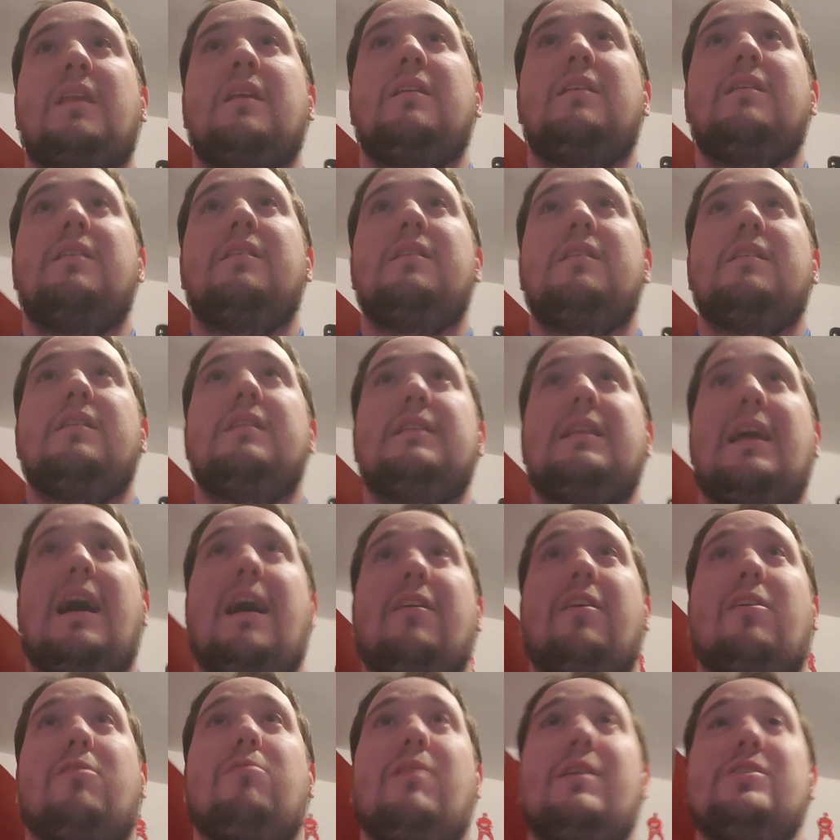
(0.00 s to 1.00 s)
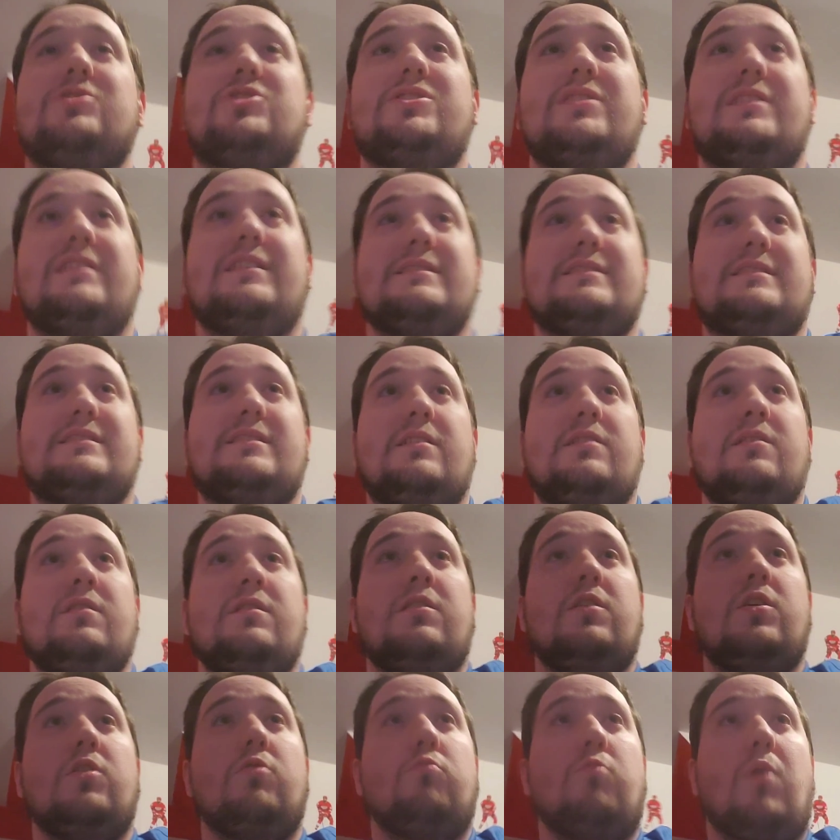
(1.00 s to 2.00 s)
Hey, now the question is,
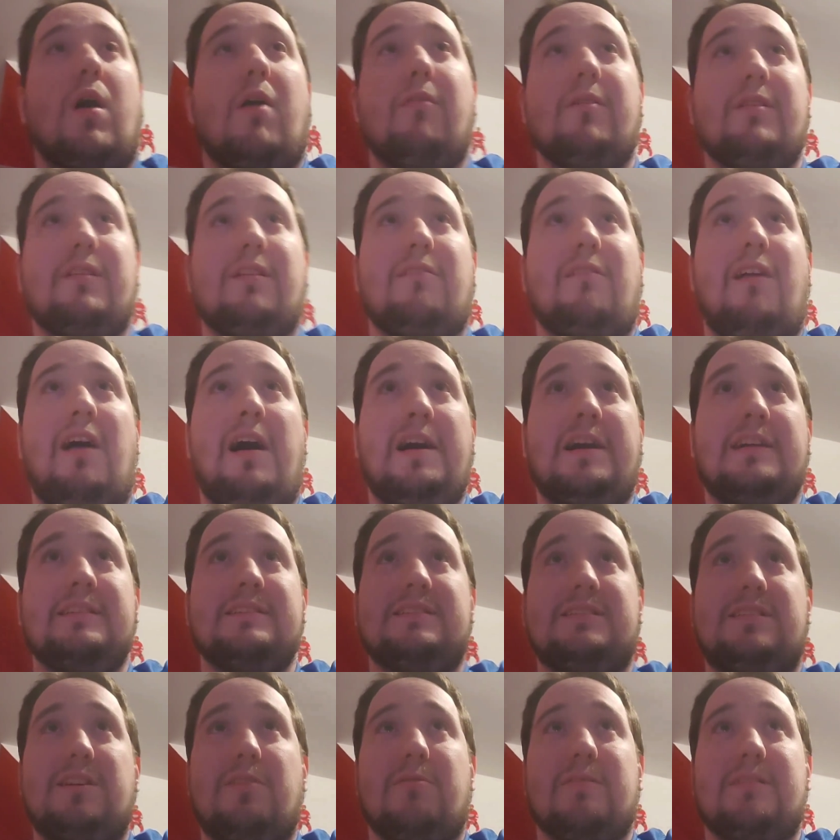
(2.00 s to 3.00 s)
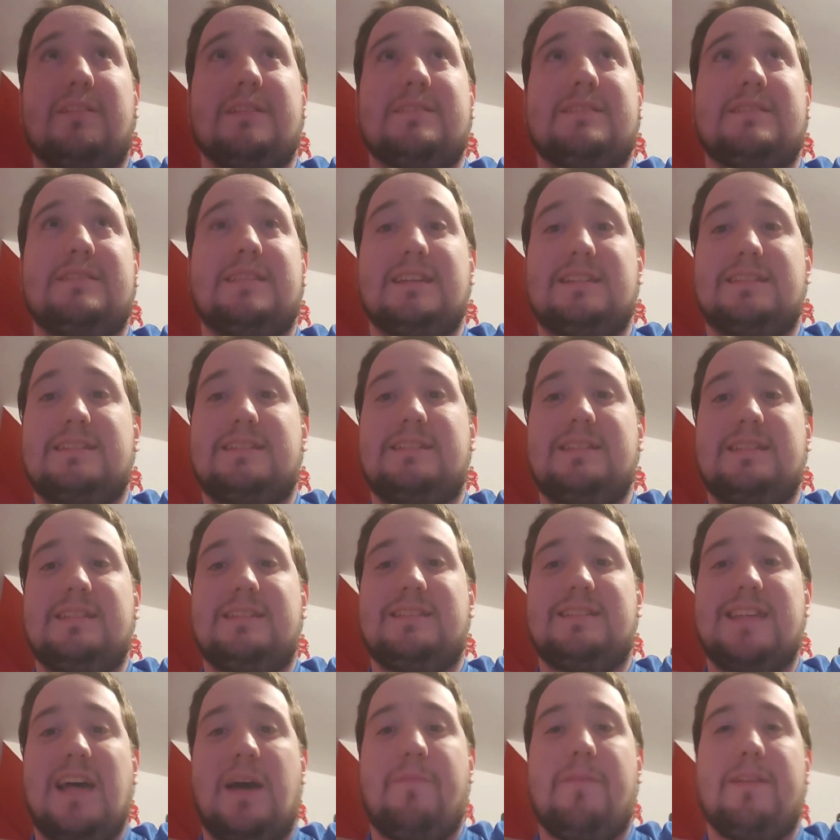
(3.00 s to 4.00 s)
what will the Lions do with the
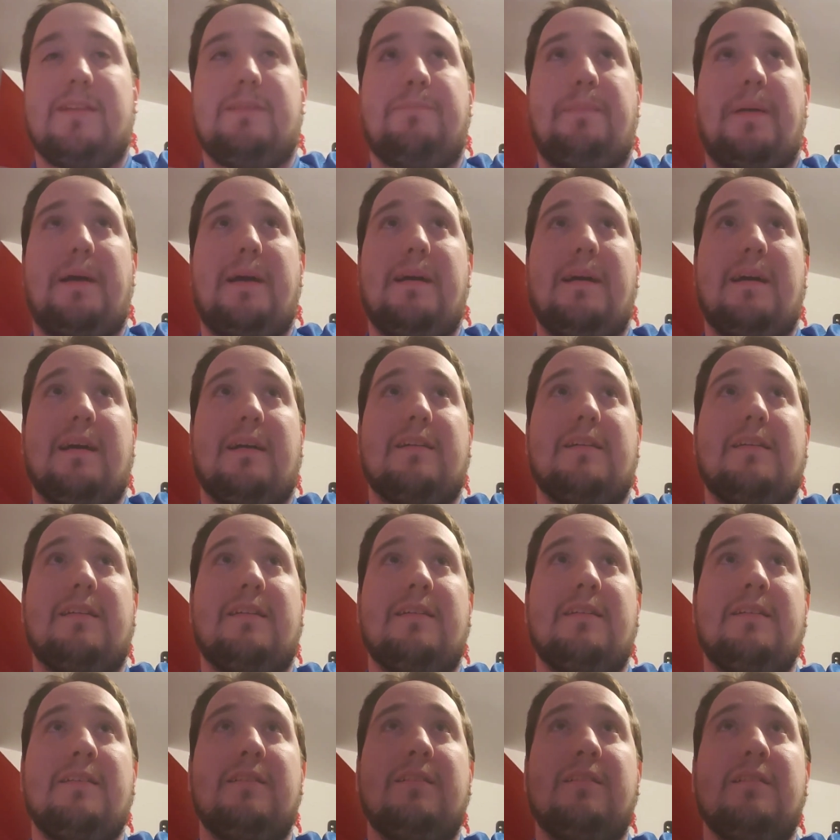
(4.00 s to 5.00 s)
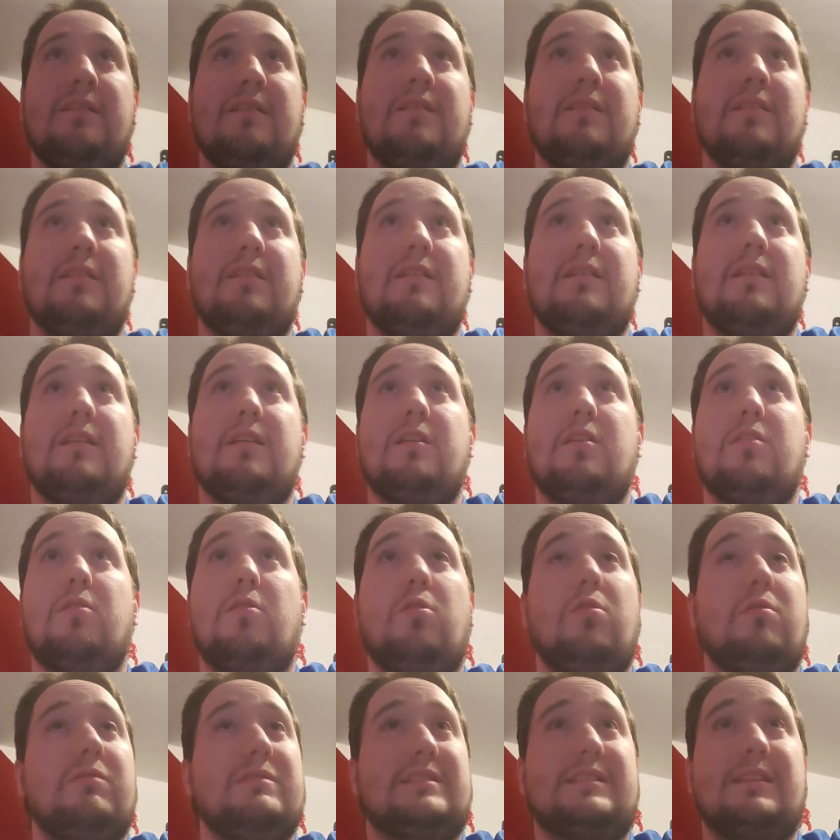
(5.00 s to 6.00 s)
67th pick?
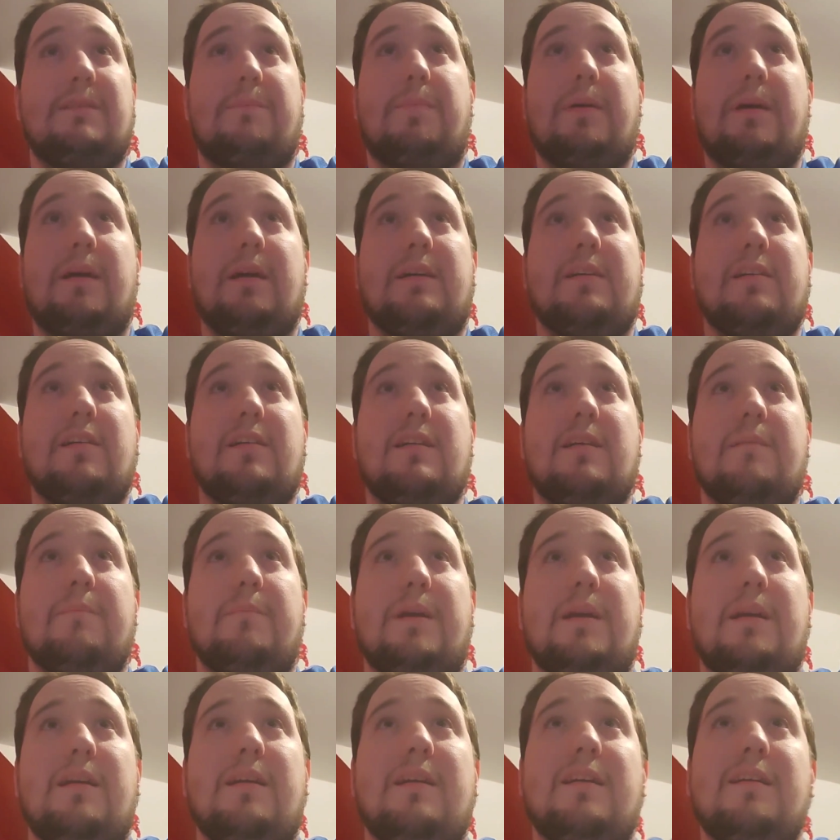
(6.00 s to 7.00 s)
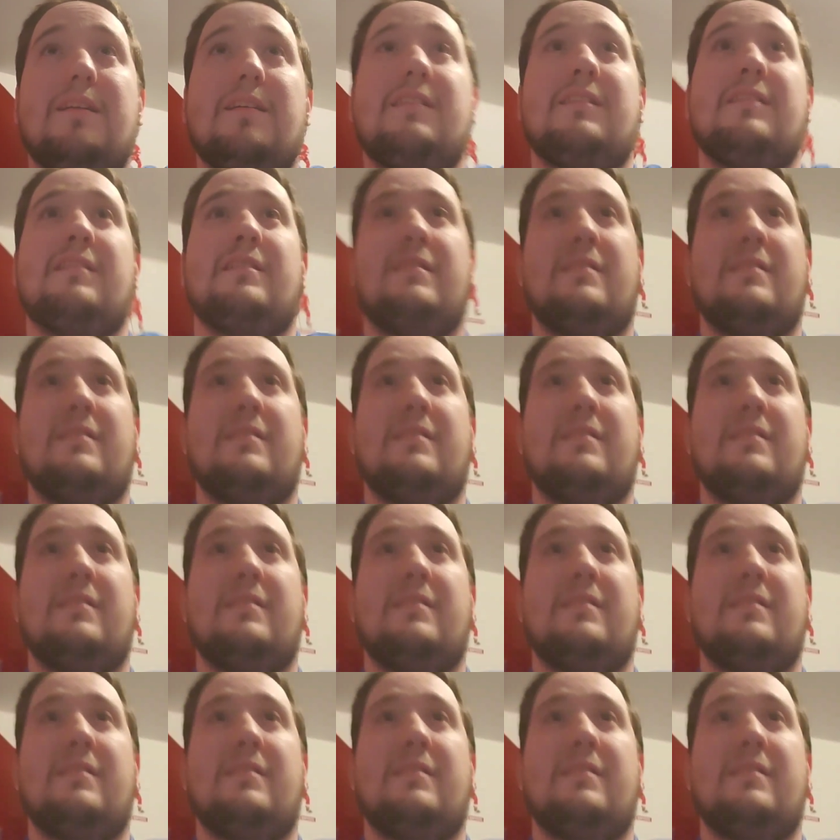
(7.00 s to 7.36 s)
Who's the pick going to be?